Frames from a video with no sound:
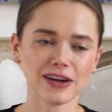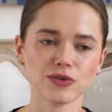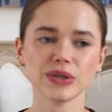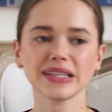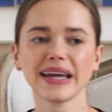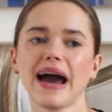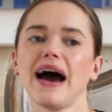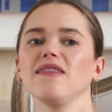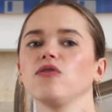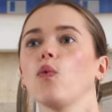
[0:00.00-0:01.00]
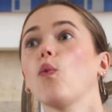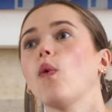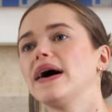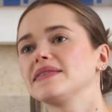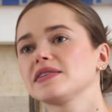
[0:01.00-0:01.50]
I don't really have
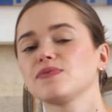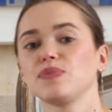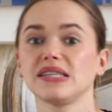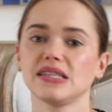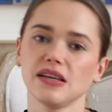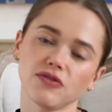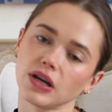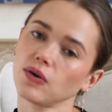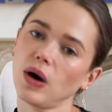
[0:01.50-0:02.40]
one specific